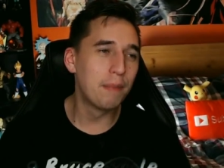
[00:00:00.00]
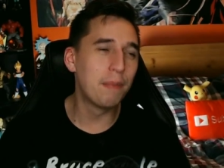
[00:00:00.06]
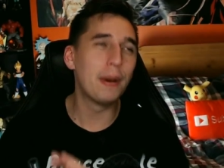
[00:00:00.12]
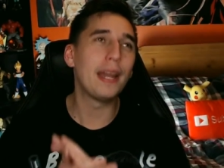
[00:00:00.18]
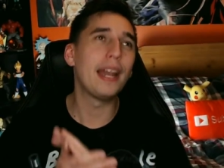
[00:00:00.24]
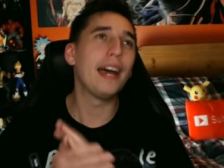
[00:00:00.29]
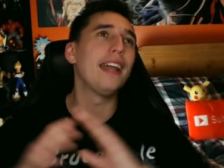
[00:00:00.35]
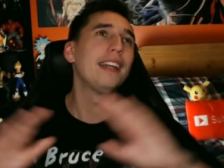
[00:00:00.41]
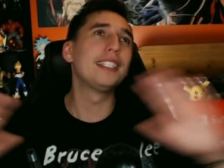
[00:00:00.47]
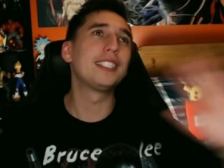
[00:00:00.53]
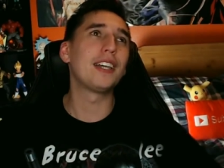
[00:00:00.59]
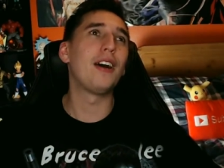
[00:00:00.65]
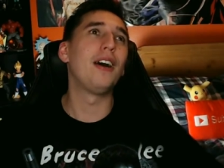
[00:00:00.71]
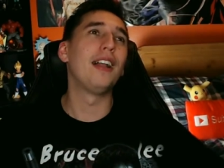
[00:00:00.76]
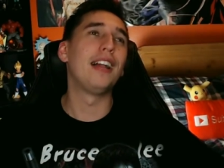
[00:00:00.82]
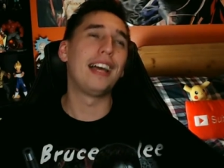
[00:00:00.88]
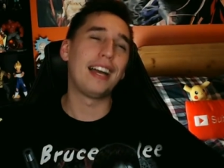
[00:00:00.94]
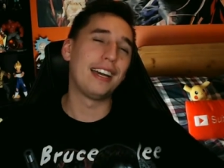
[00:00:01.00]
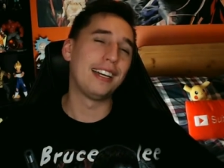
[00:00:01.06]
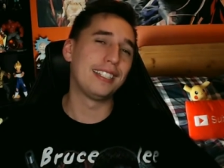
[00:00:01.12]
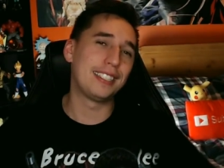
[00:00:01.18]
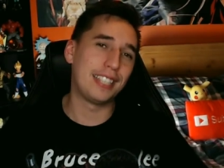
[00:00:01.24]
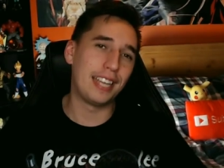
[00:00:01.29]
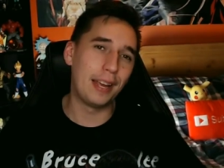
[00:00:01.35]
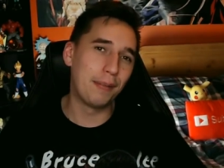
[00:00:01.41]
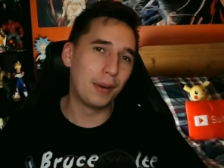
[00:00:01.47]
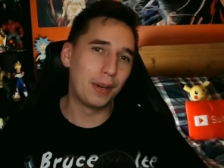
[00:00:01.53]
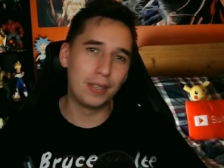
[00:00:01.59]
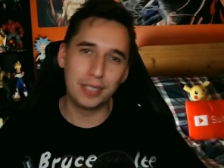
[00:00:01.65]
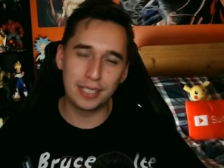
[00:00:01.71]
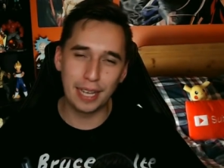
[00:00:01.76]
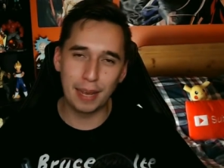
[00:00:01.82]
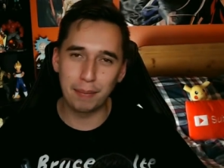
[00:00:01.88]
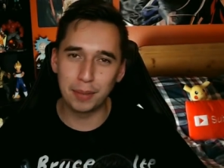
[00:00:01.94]
But that is all I gotta say about
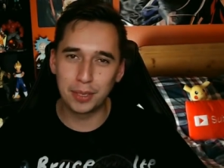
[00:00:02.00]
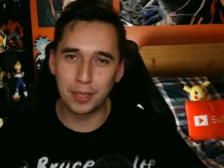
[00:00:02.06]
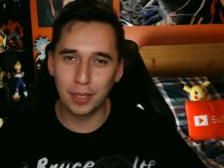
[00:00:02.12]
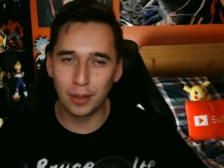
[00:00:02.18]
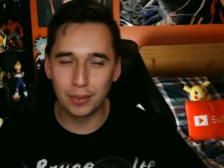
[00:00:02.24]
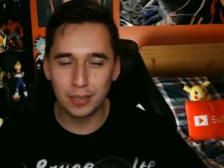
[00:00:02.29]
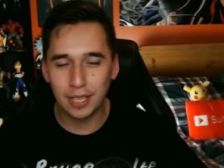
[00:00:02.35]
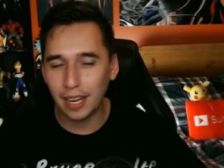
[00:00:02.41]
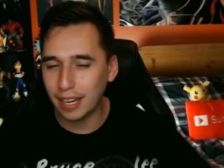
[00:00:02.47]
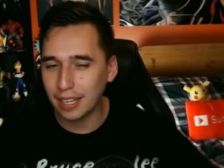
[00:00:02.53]
these episodes.